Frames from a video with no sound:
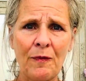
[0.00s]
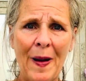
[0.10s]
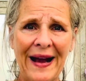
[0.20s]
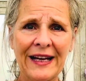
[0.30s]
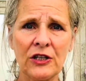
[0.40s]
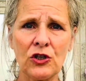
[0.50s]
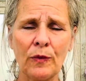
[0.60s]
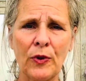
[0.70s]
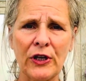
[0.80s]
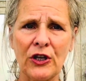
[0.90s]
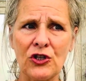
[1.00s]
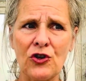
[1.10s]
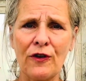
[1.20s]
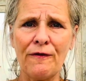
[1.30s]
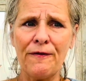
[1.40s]
back into your body because you
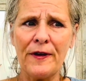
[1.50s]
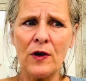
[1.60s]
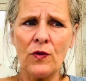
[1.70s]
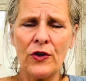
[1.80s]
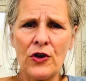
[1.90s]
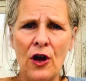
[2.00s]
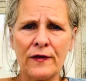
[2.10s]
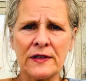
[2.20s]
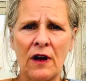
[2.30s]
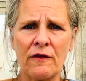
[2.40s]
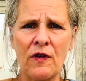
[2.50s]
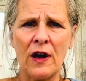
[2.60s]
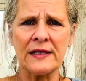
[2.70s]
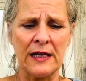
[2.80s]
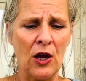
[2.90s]
can feel the nerves start
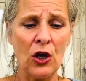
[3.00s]
rising.